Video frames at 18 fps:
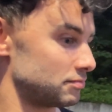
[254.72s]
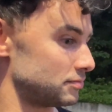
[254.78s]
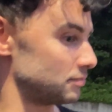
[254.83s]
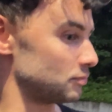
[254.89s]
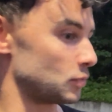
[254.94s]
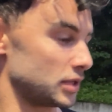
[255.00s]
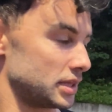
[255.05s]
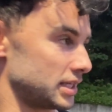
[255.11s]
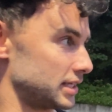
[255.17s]

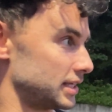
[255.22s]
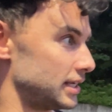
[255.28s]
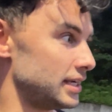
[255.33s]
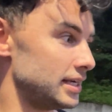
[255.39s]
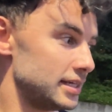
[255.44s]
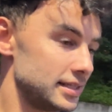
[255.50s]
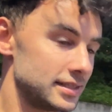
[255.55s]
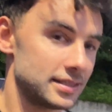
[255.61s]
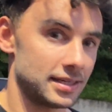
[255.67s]
with the
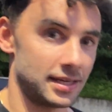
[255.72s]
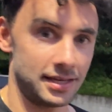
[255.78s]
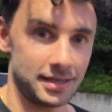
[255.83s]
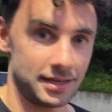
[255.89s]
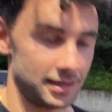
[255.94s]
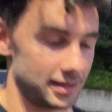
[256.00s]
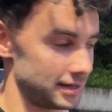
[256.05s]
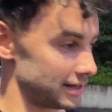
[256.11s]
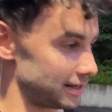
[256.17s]
keys
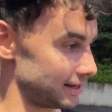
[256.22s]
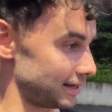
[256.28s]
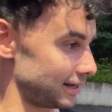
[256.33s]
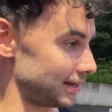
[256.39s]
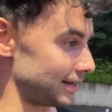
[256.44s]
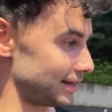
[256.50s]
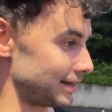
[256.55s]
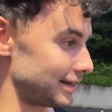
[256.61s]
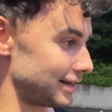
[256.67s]

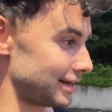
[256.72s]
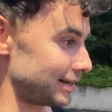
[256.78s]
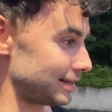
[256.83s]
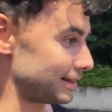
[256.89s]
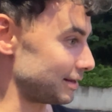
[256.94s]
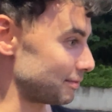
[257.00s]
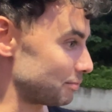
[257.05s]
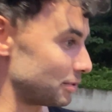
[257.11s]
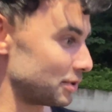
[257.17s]
and
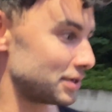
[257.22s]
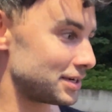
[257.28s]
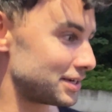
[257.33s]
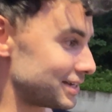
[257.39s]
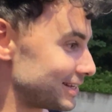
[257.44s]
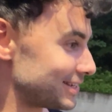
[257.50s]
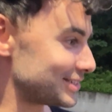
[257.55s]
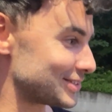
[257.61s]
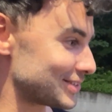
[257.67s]
then putting it
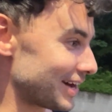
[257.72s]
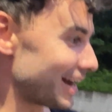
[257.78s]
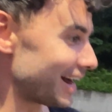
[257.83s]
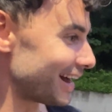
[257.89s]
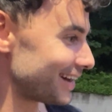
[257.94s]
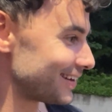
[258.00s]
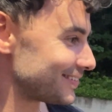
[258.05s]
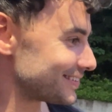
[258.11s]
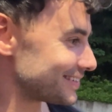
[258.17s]
in
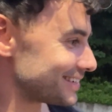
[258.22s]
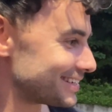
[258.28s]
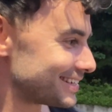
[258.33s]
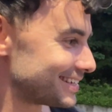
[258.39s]
drive and